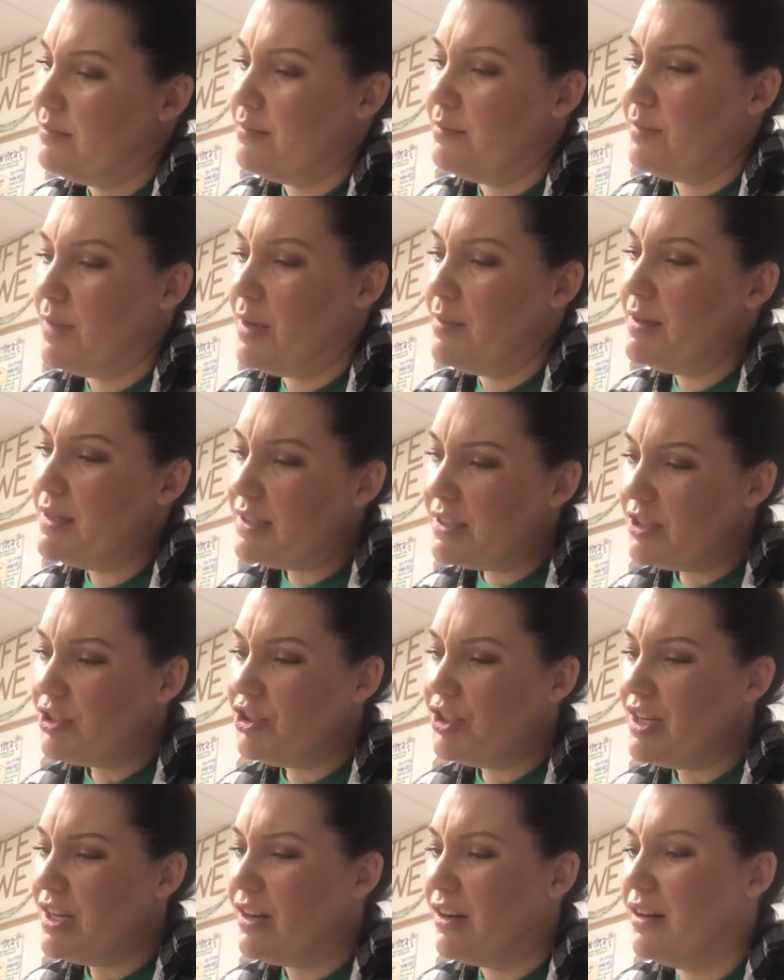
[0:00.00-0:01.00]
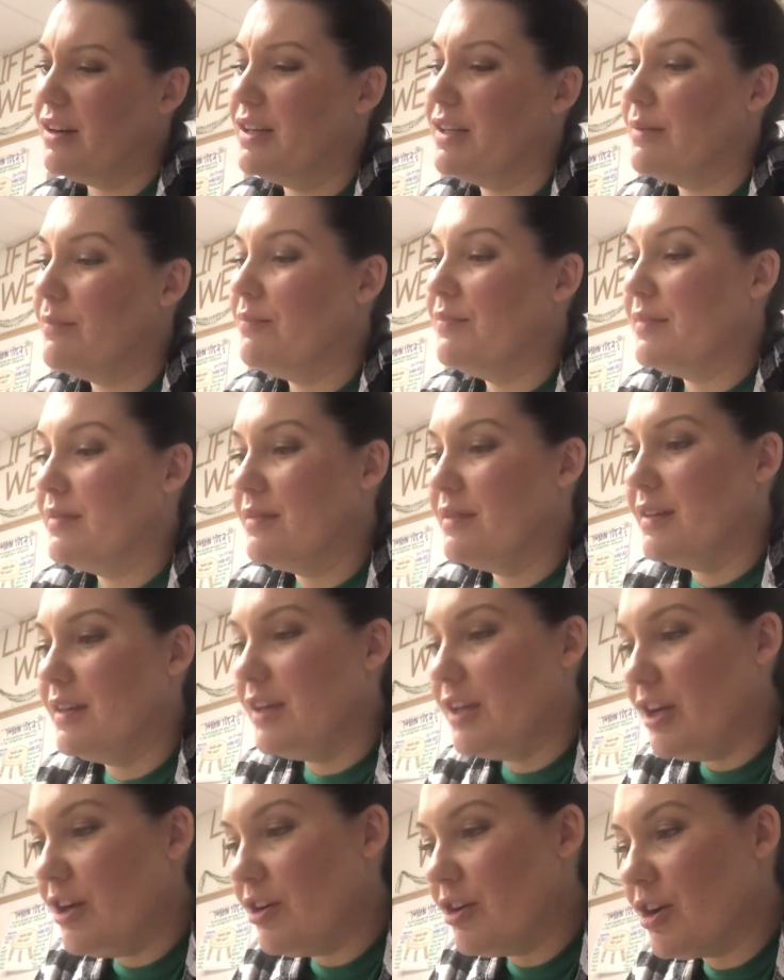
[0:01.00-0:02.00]
Maybe it's a she-dog.
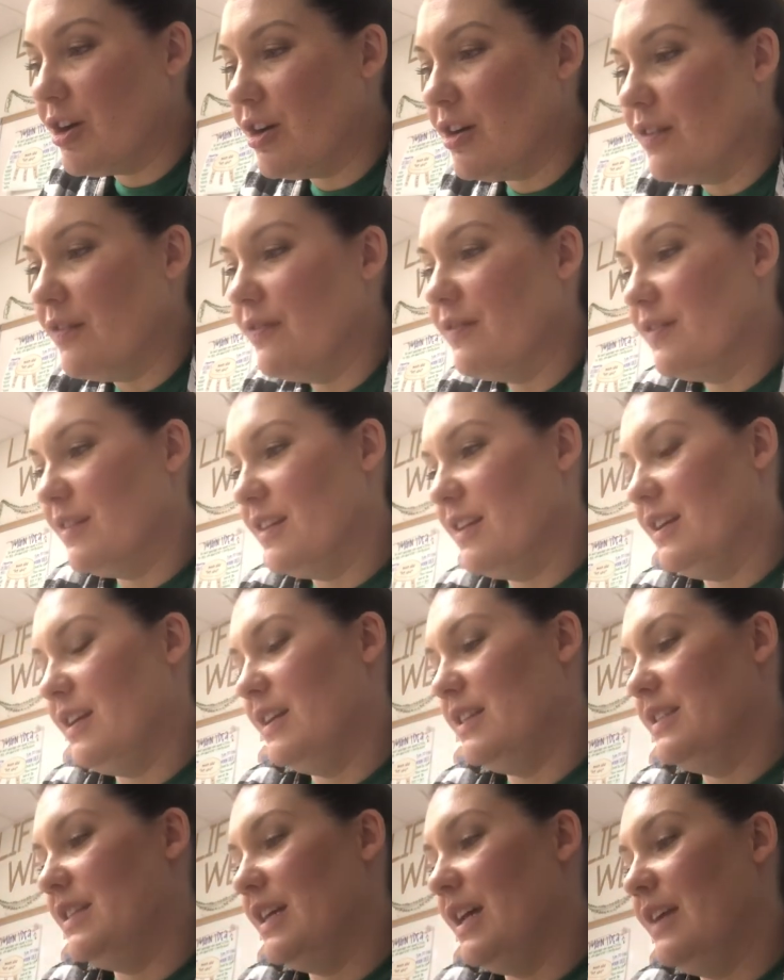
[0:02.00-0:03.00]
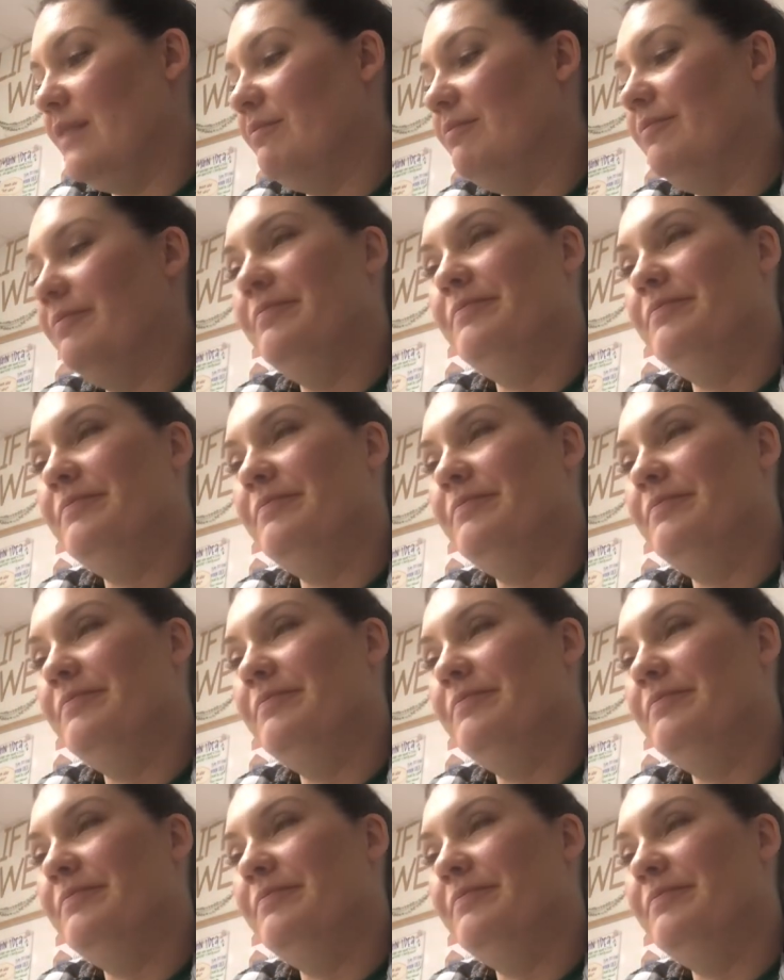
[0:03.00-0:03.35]
Here, girl, I say.